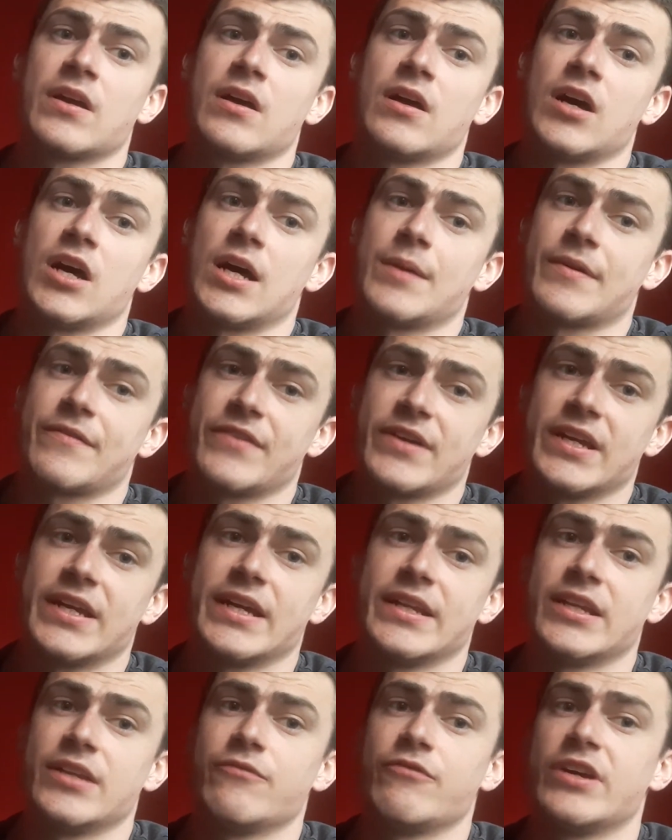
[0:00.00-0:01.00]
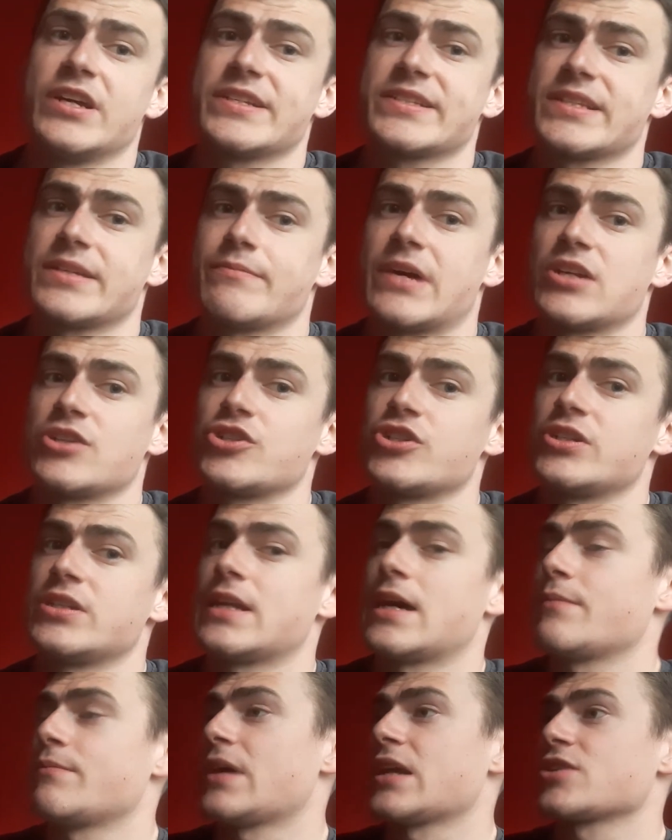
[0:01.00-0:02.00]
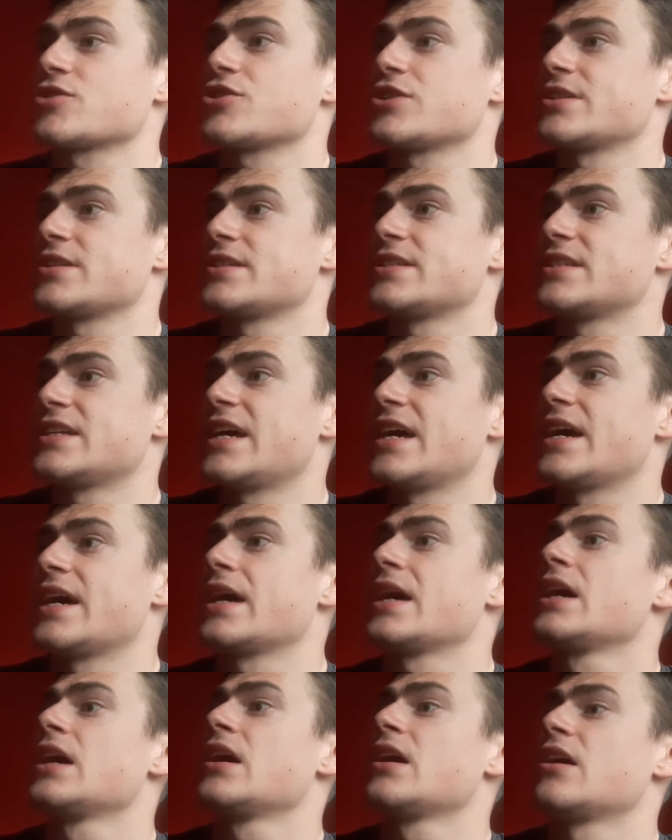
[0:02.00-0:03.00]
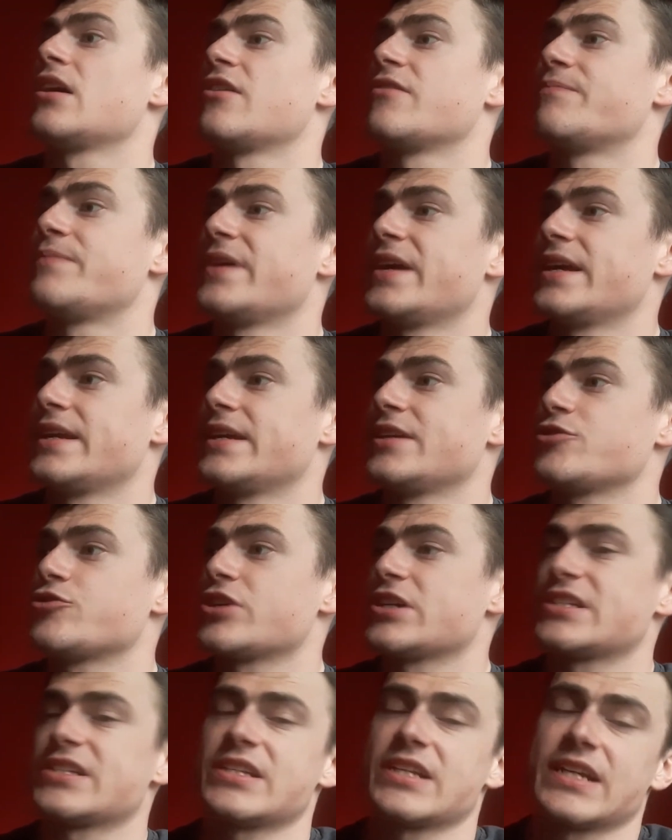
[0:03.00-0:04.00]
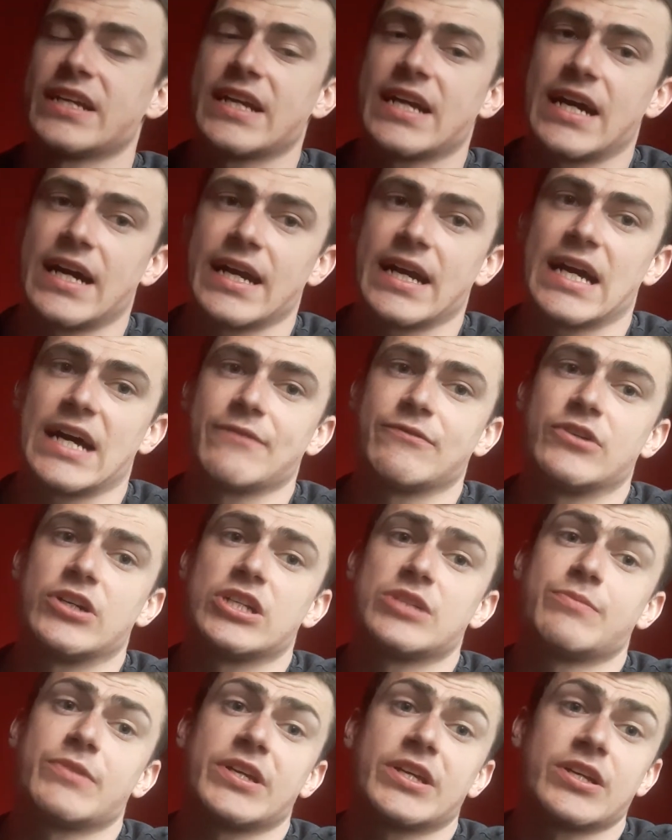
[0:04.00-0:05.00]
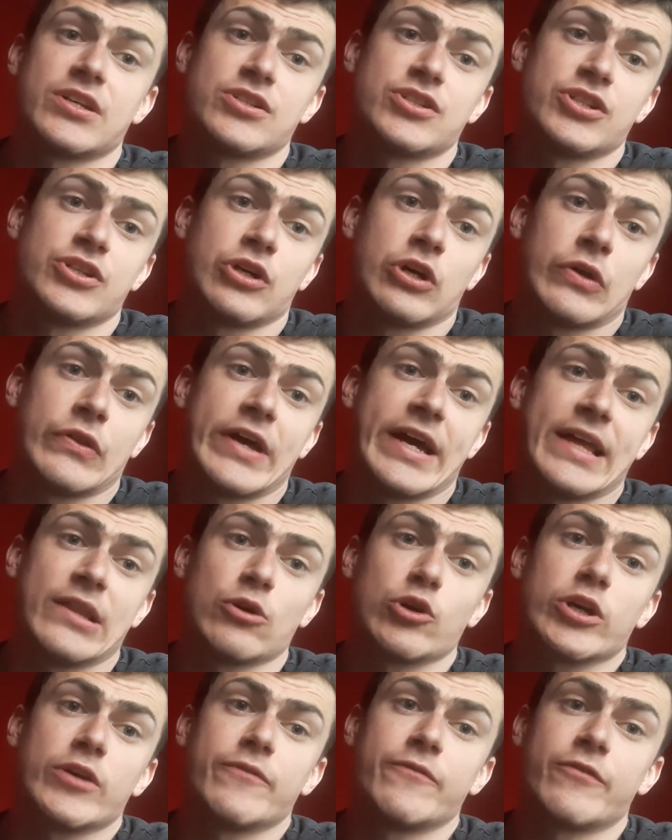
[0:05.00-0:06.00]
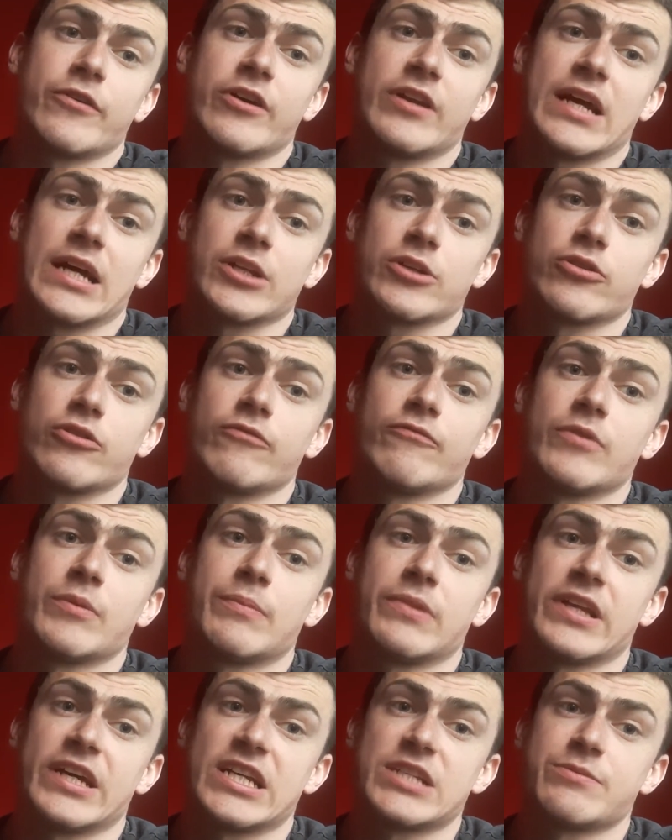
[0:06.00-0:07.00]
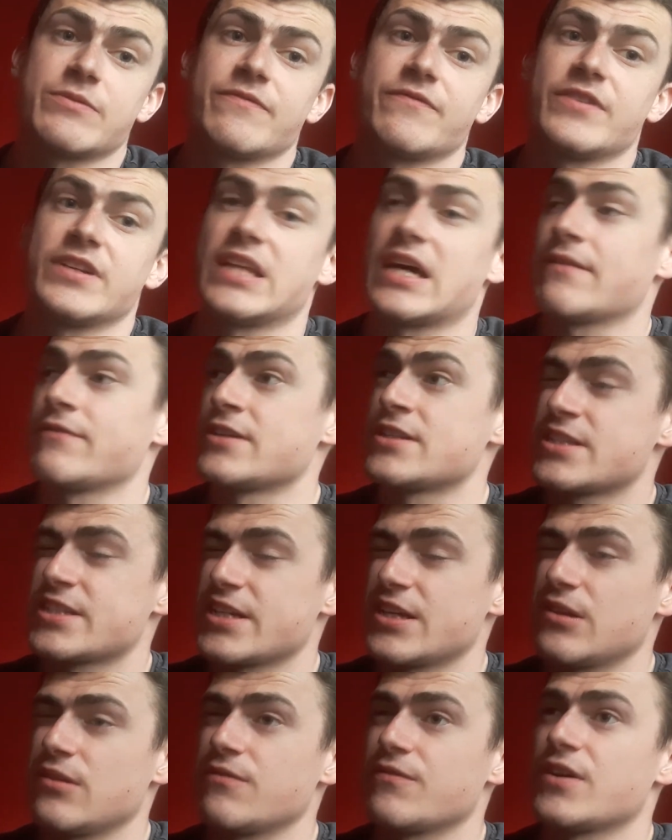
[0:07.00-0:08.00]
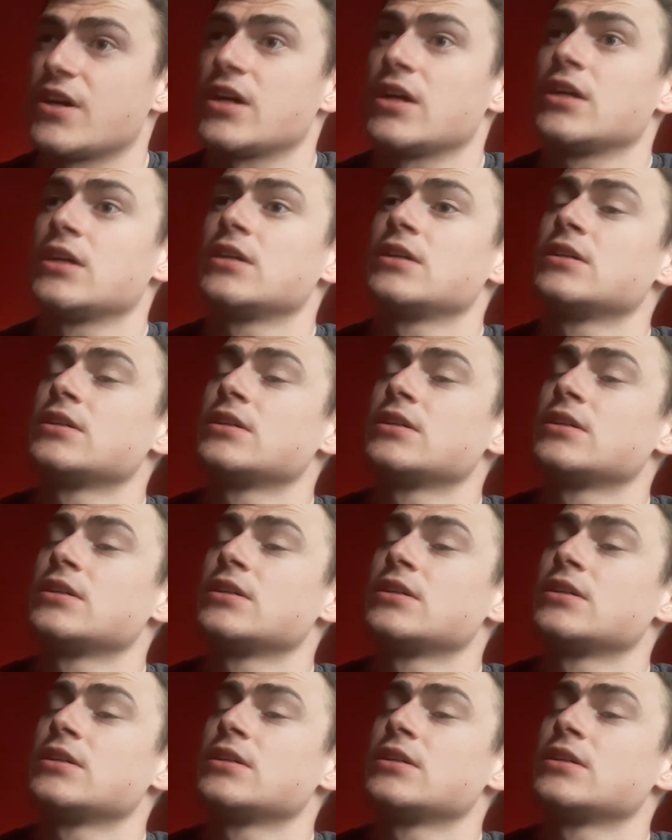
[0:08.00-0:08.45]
I think it did recently mention that Manchester City have been interested in Kai Havertz because, you know, they're looking for an adequate replacement for David Silva.